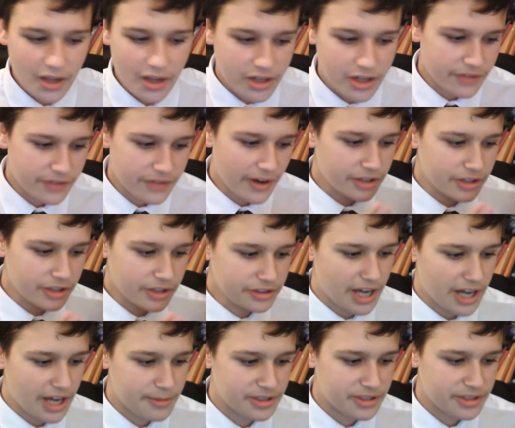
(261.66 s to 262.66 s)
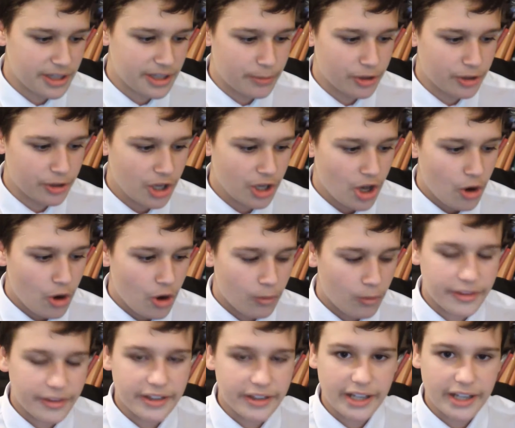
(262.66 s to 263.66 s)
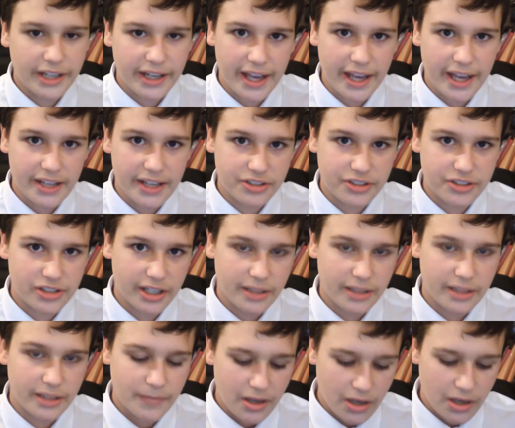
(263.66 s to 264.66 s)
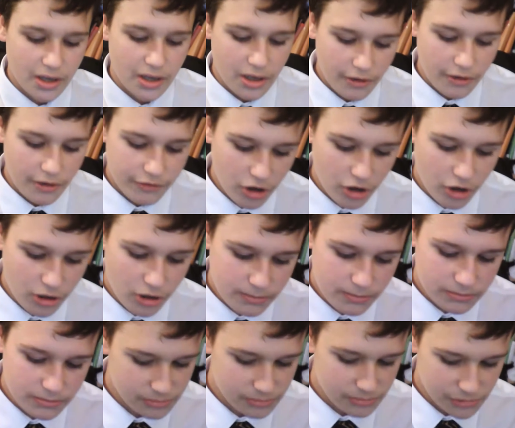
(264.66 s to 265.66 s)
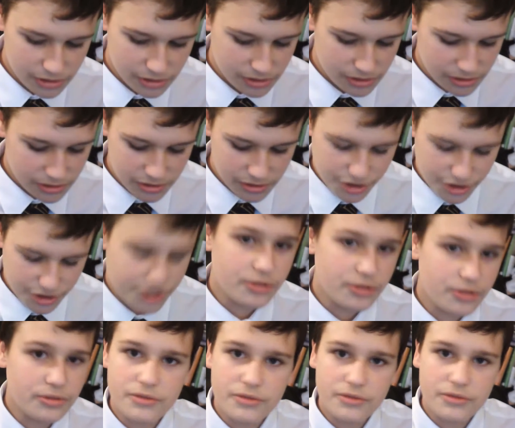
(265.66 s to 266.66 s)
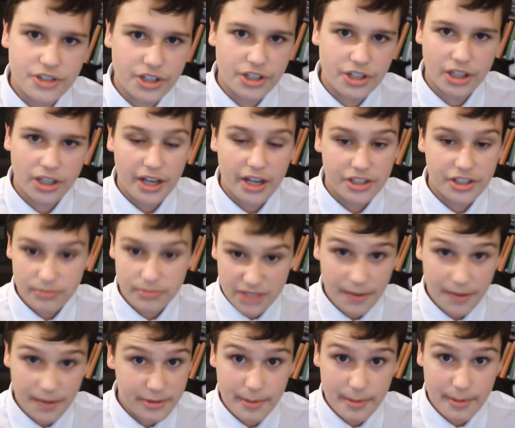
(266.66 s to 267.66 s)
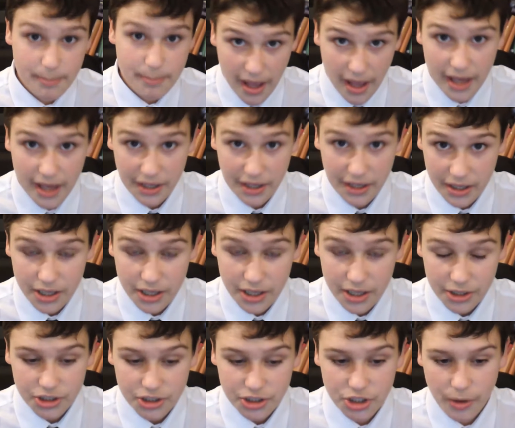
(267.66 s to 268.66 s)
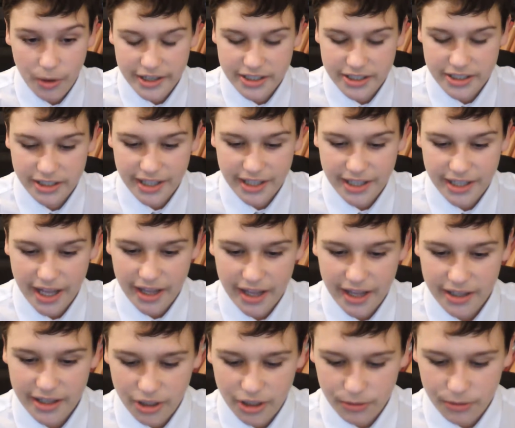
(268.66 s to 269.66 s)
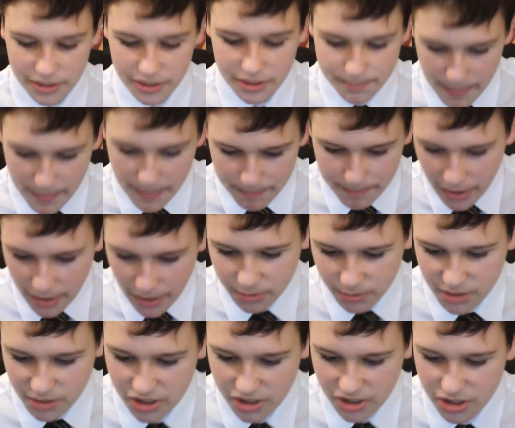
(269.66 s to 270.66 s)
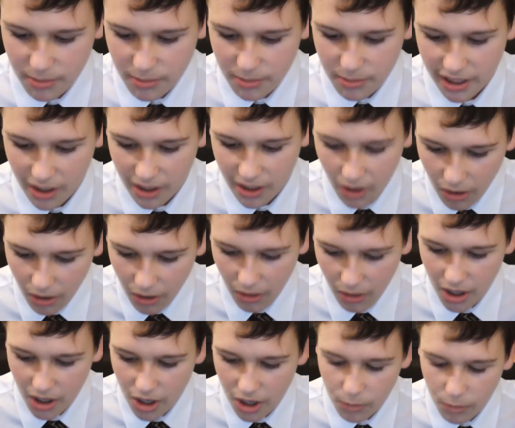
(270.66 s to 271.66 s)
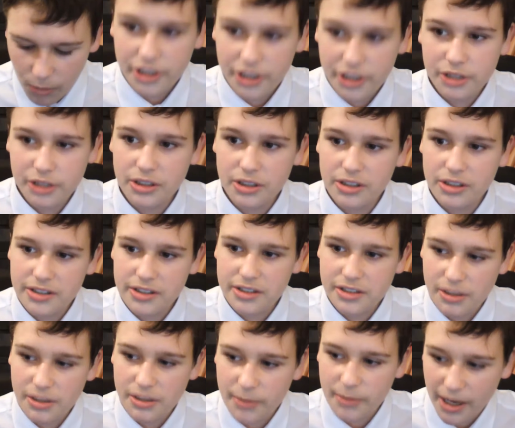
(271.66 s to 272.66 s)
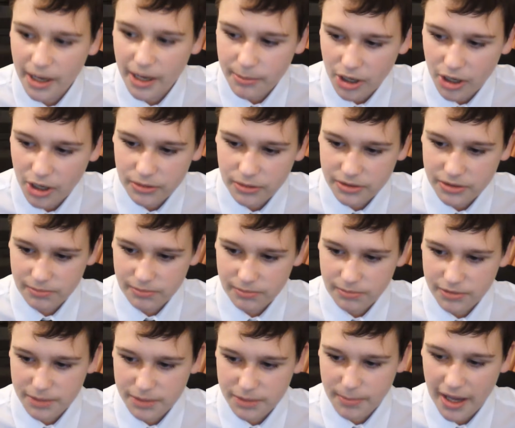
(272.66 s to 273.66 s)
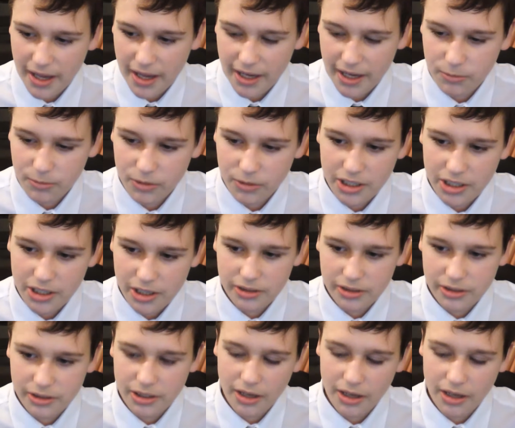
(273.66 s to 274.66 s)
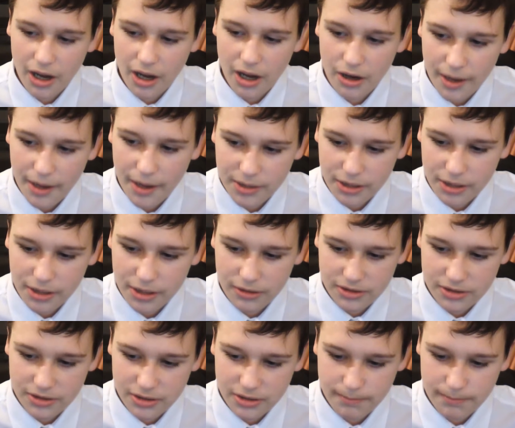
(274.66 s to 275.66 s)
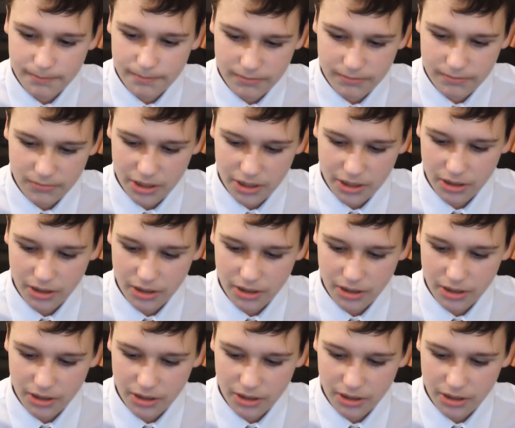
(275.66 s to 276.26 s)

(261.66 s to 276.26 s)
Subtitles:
You've had good times and that, but one thing that I hate is just, like, from June, July, sometimes mid-May, you actually get, you know, this big build up to the summer, like, oh, what are you doing this summer? I'm going to Spain. What are you doing? Oh, I'm going to, I